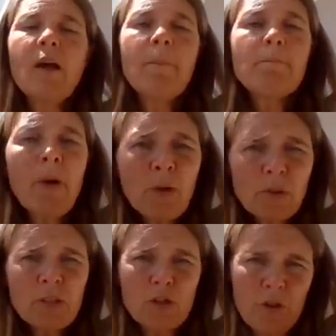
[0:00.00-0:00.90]

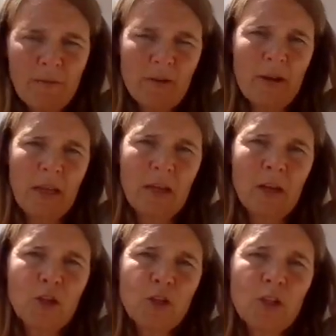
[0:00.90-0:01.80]
Most traveller
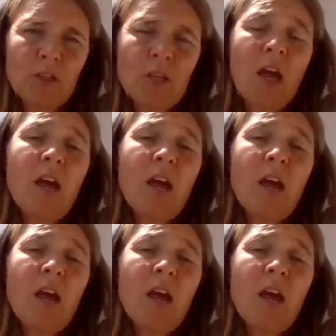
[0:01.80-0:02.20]
incursions